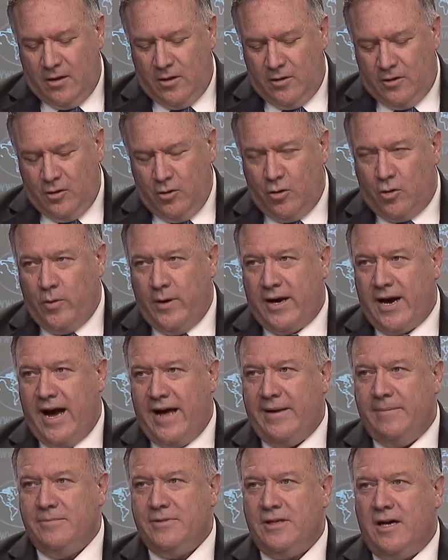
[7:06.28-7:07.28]
Two quick
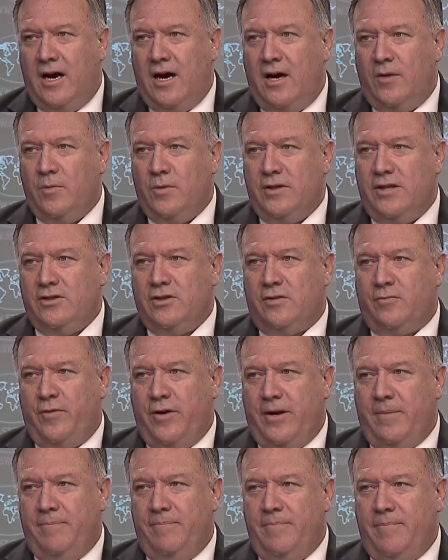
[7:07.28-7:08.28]
items on religious
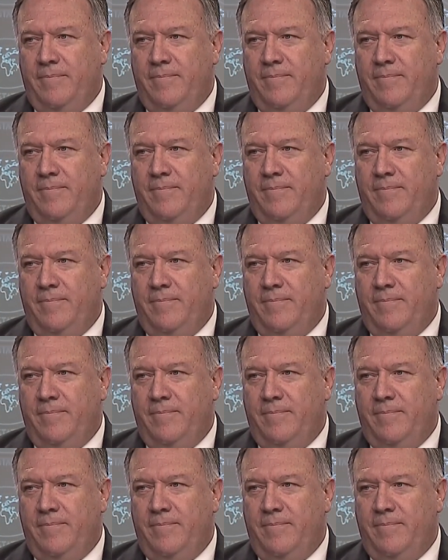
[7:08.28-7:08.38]
freedom.